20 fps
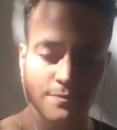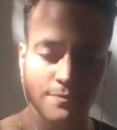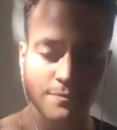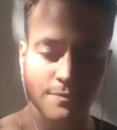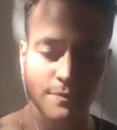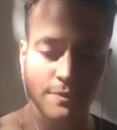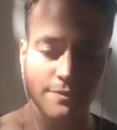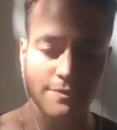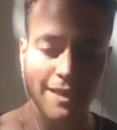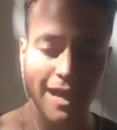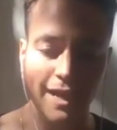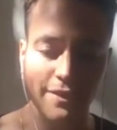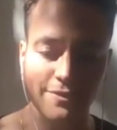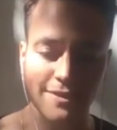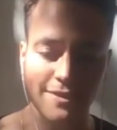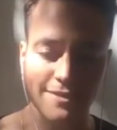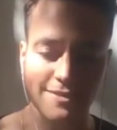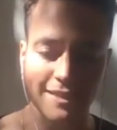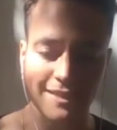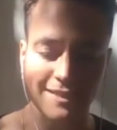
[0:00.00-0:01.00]
not
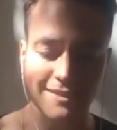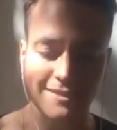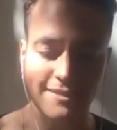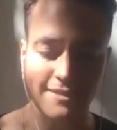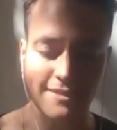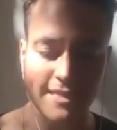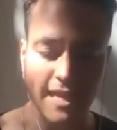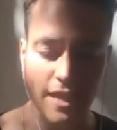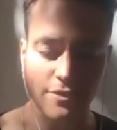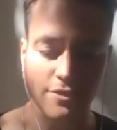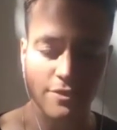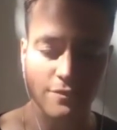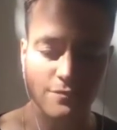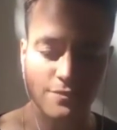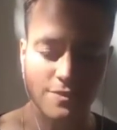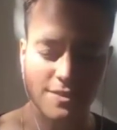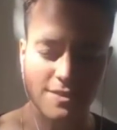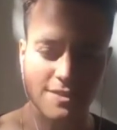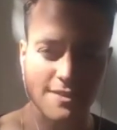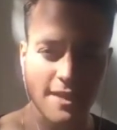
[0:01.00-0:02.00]
this like death of
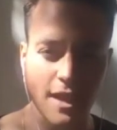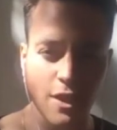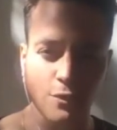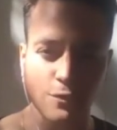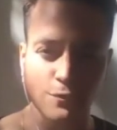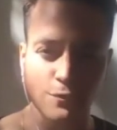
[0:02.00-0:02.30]
self,